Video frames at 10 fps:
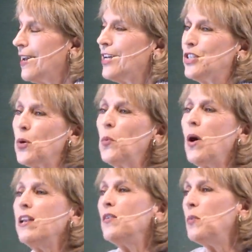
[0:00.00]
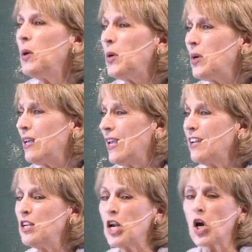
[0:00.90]
So what if we
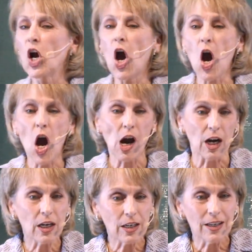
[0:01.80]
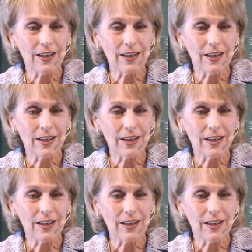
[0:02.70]
get in our car